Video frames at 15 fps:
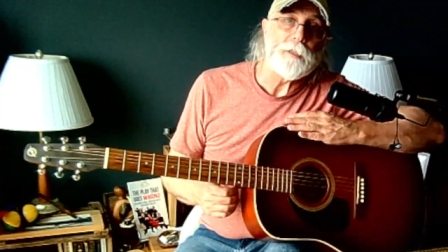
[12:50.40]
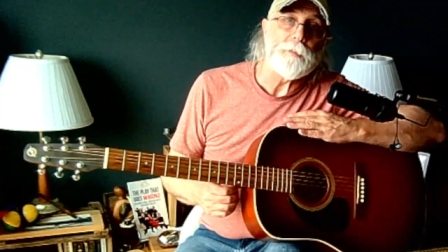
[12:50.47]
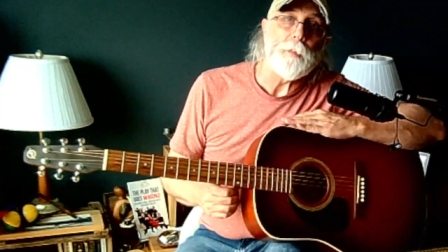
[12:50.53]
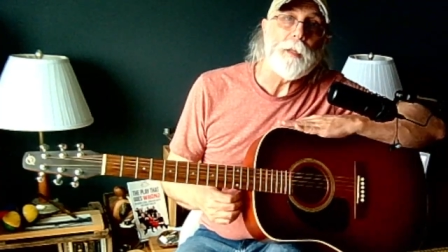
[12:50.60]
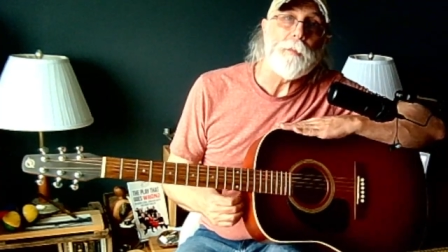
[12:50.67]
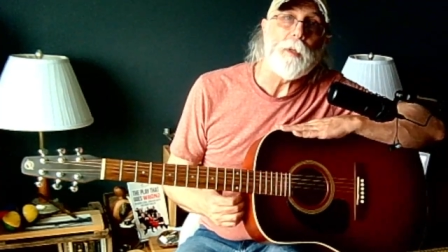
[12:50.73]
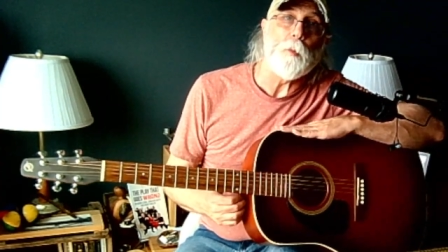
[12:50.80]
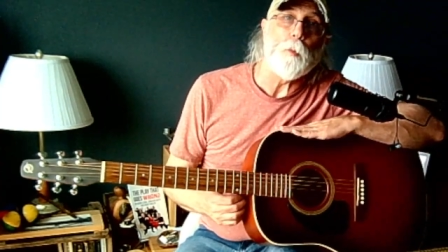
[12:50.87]

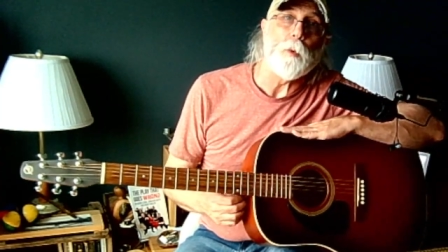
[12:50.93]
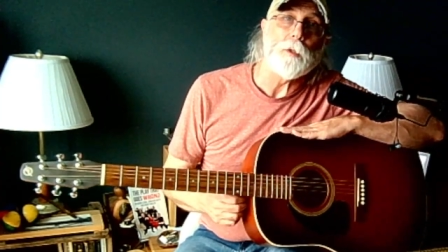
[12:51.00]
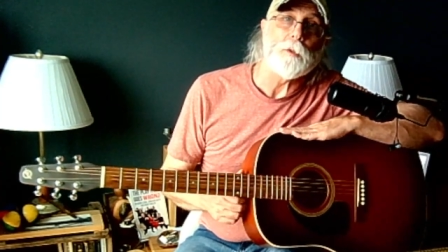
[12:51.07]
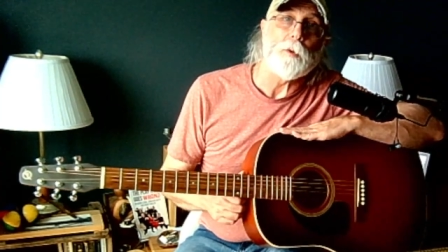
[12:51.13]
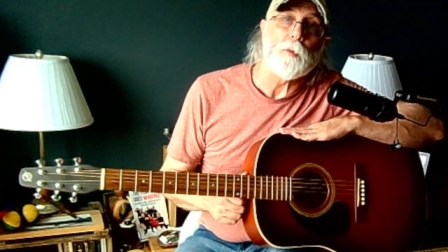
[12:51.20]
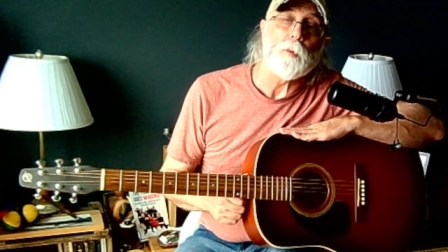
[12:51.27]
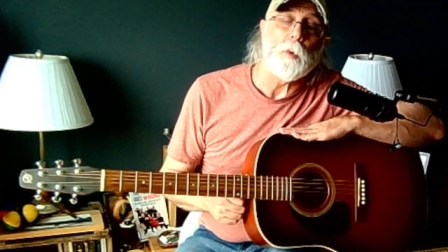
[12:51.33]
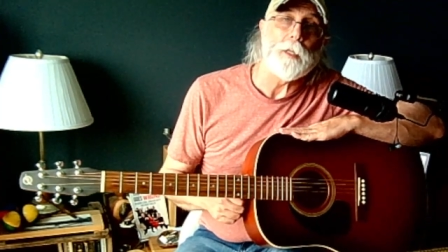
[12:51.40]
maybe once
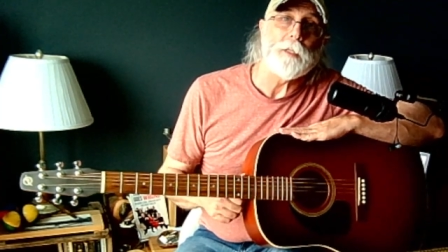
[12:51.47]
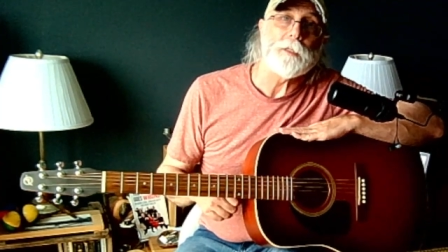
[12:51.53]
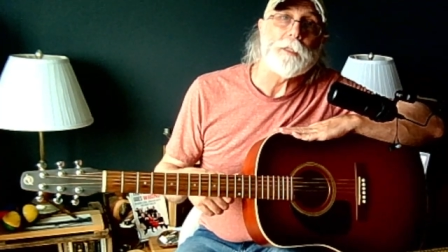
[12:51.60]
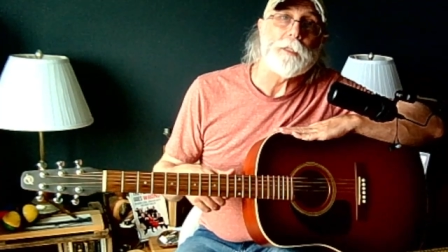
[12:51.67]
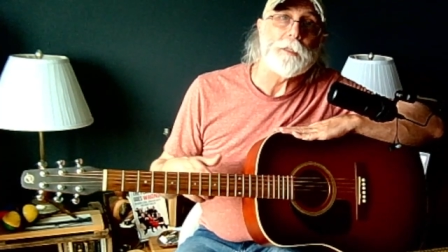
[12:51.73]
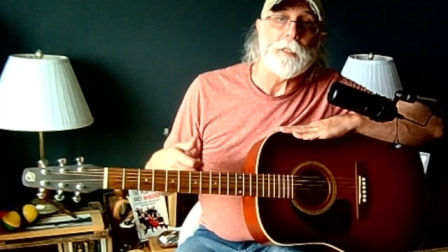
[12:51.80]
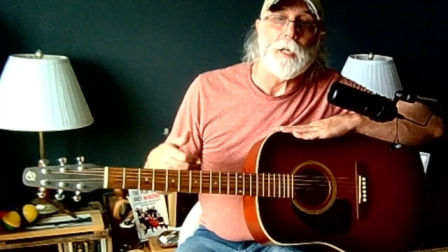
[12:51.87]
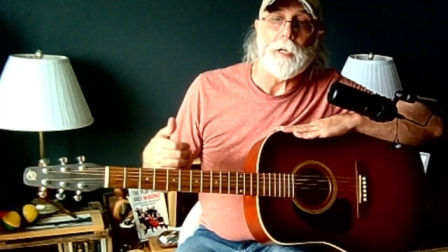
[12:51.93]
or twice,
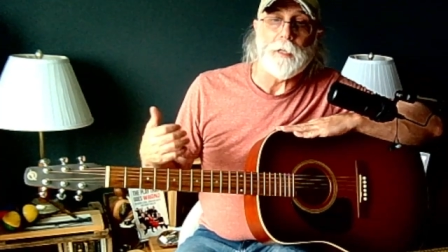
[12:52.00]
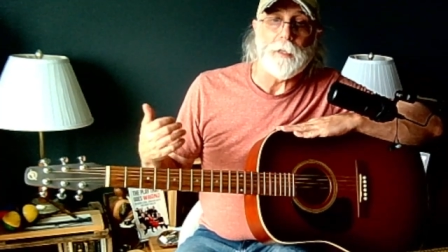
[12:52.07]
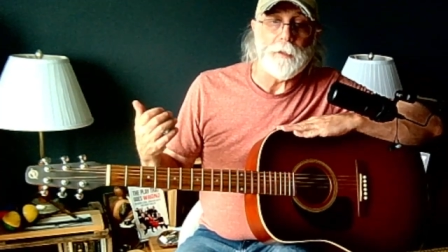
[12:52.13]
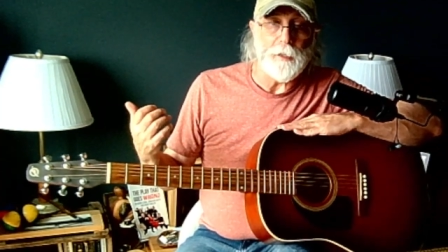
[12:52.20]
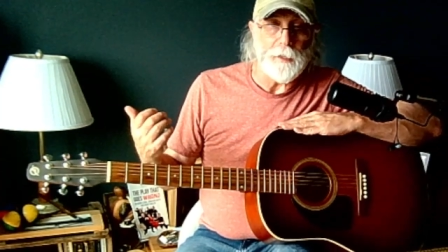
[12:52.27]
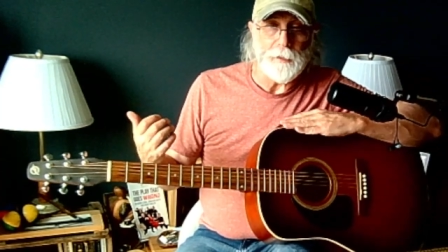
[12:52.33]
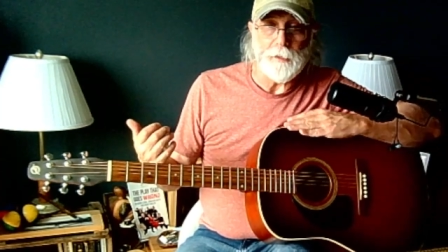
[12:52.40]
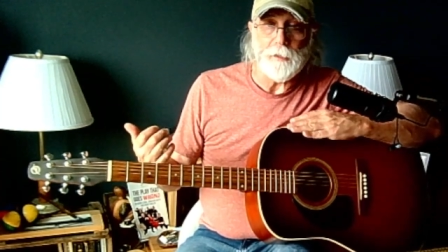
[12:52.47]
decided
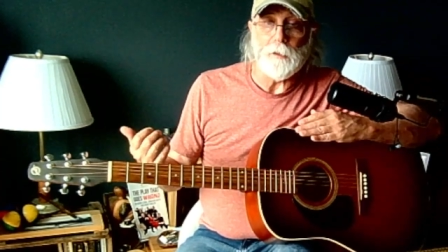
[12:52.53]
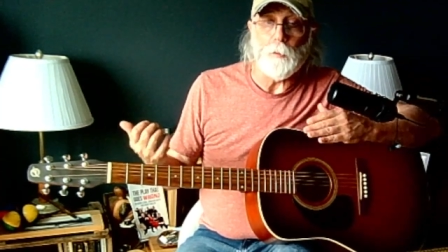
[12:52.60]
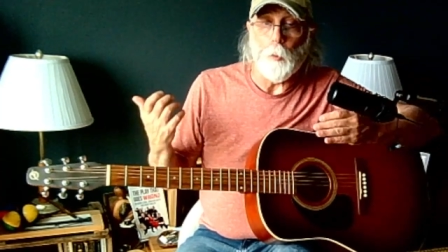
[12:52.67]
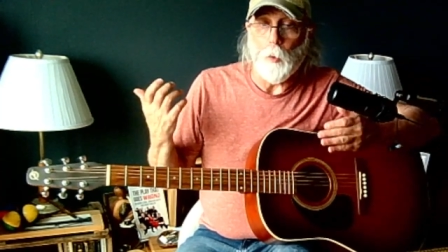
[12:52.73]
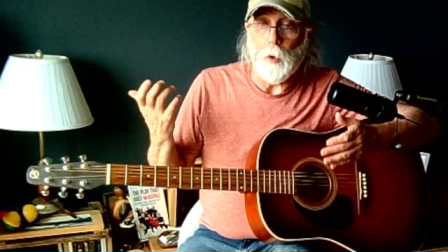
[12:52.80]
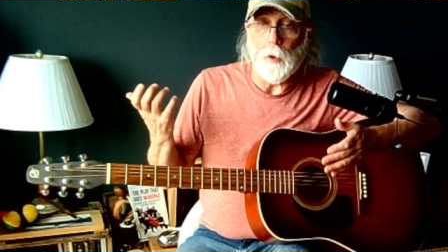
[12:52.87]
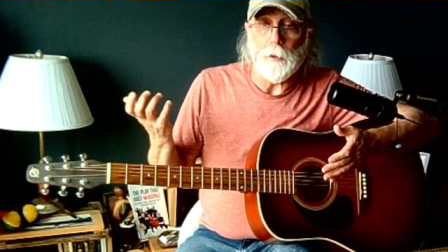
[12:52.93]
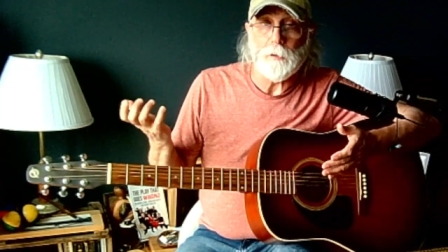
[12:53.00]
they didn't
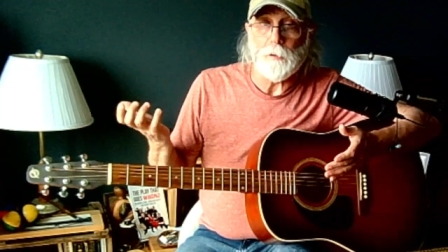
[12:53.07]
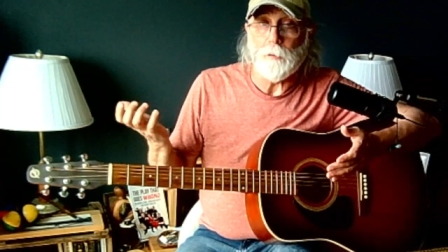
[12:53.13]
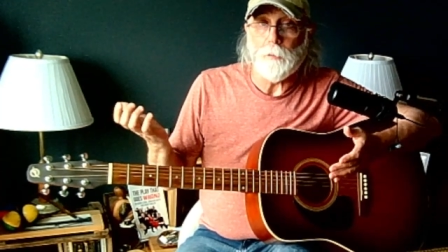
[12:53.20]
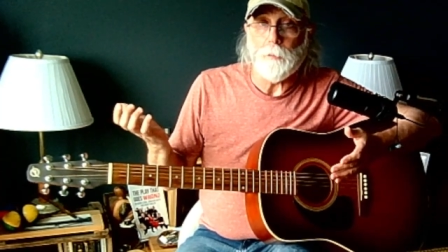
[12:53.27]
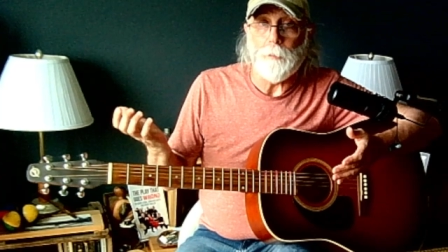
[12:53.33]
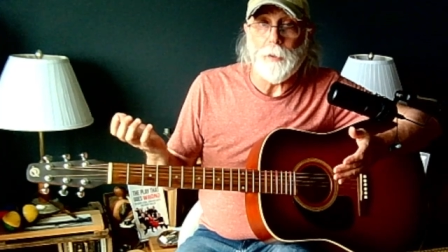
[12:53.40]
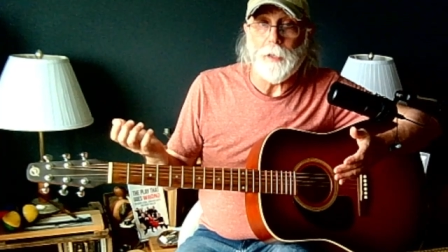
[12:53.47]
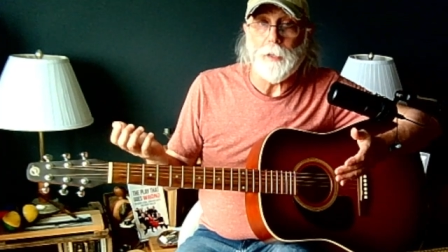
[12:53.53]
want to
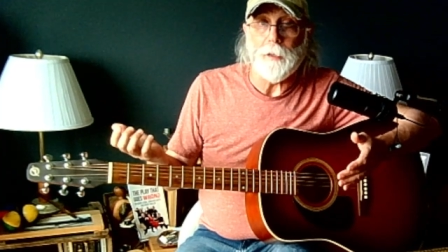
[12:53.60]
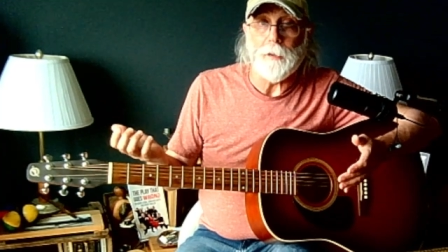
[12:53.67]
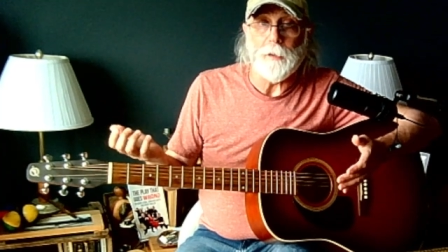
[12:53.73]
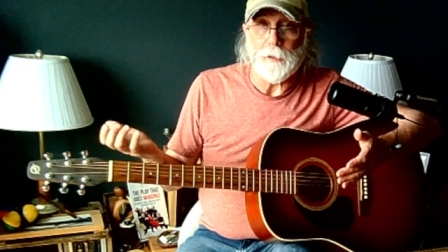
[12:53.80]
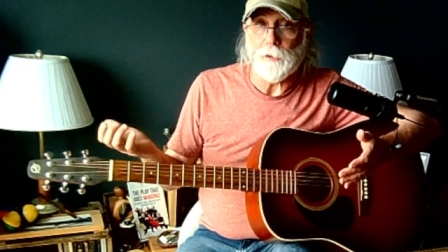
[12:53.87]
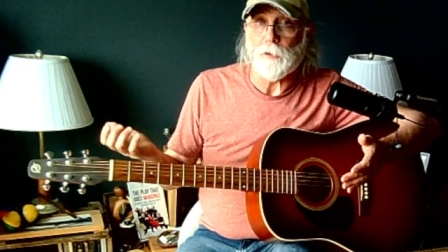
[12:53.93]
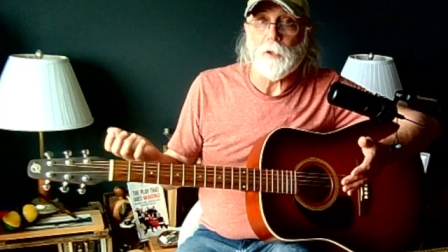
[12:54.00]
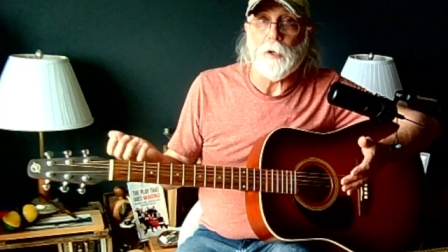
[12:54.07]
be a
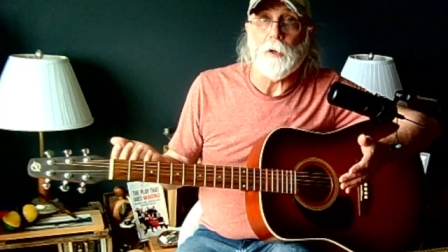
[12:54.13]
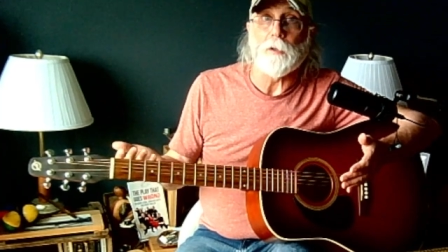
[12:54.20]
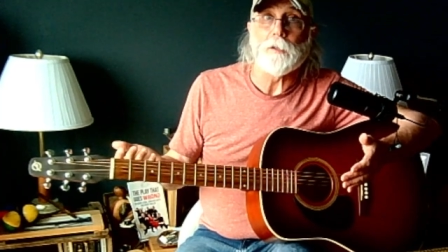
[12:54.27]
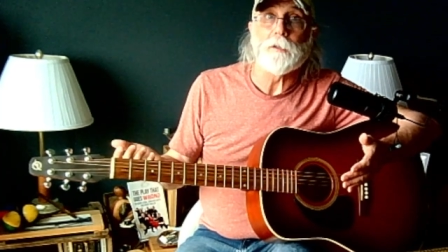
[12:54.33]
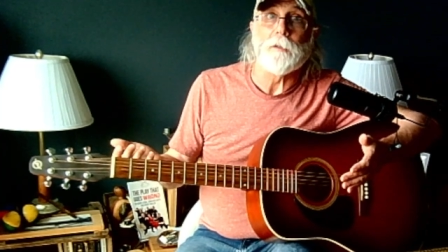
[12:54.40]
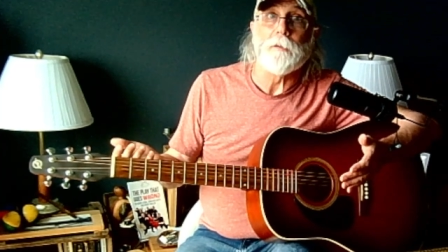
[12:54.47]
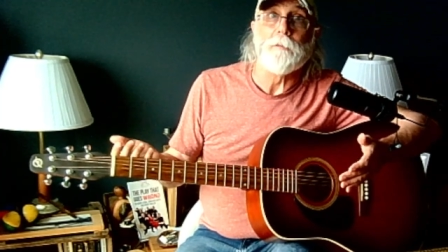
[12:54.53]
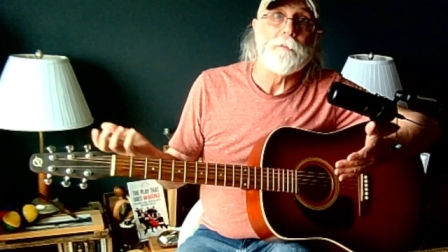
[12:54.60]
guitarist.